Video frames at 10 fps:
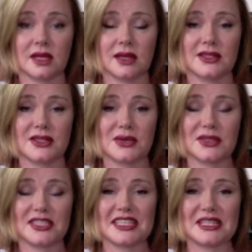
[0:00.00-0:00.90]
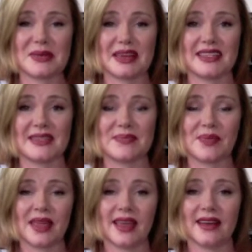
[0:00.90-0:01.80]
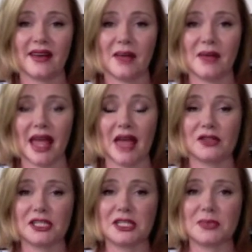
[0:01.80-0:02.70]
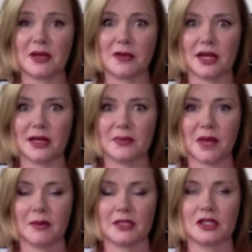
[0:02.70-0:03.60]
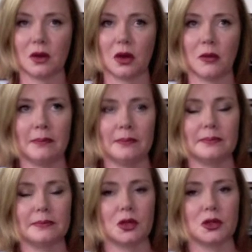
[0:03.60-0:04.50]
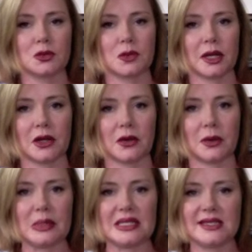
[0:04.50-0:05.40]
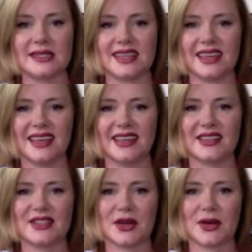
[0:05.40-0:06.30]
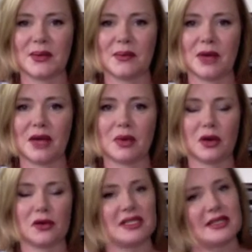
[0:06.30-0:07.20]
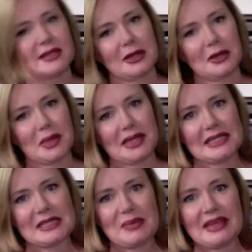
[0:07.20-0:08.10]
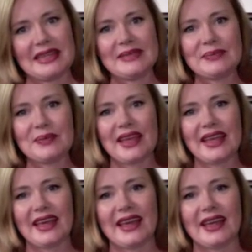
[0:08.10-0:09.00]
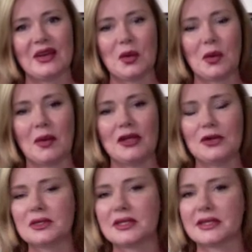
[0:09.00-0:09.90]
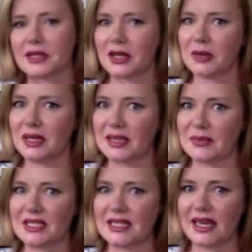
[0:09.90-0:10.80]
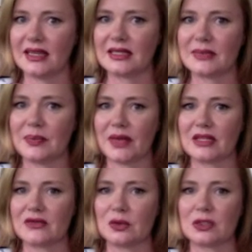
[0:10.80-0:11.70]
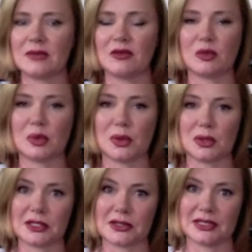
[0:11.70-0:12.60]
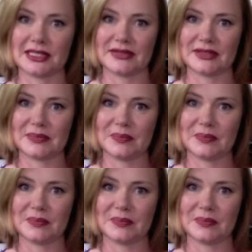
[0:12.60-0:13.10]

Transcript: So watch this space. Now, I'm an average speed reader. I'm a solo mum who's running her own business. So my progress isn't going to be as speedy, nor my news is going to be as up to date as a full team of reporters could deliver.